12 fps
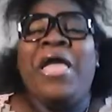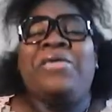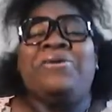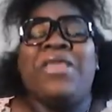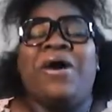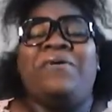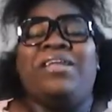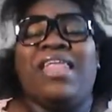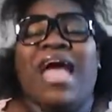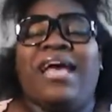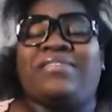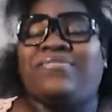you know, in the
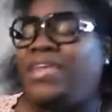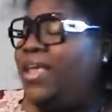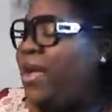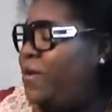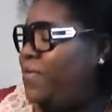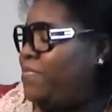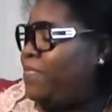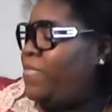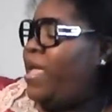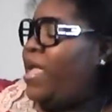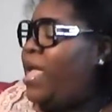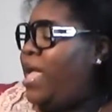last video.
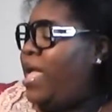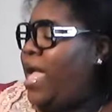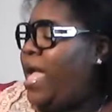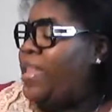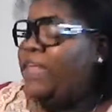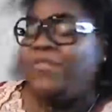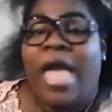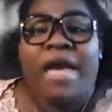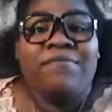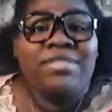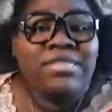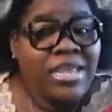And if you
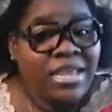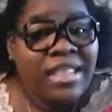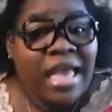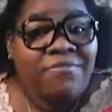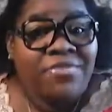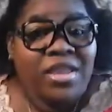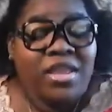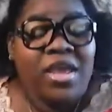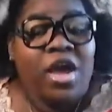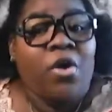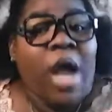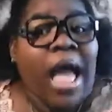haven't seen that
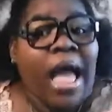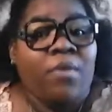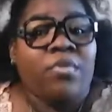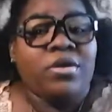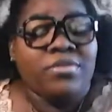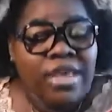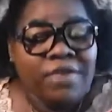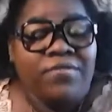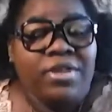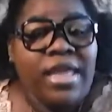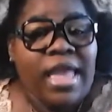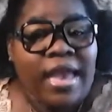video, I will
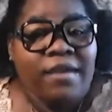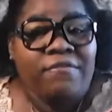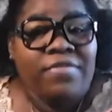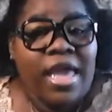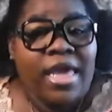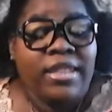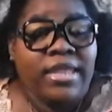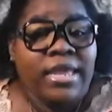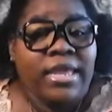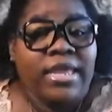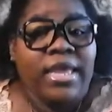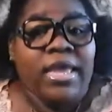definitely have that
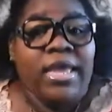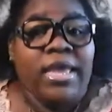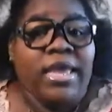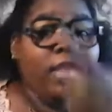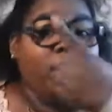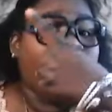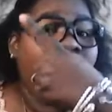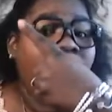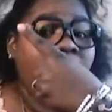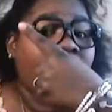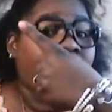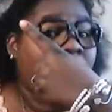link
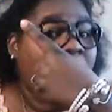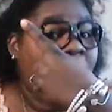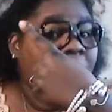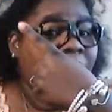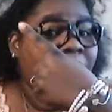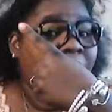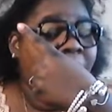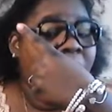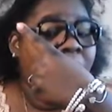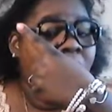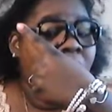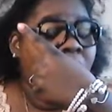either up
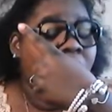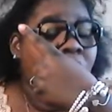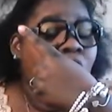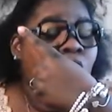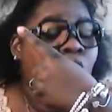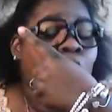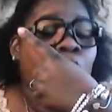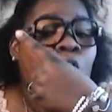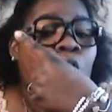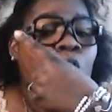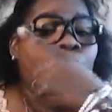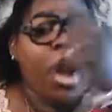here
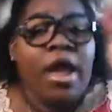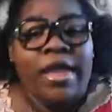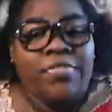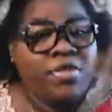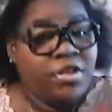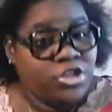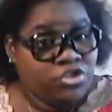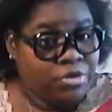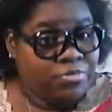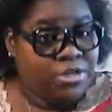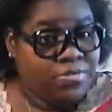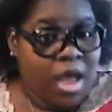or in the
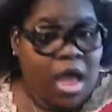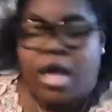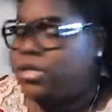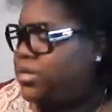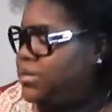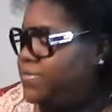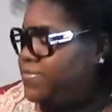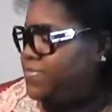description box.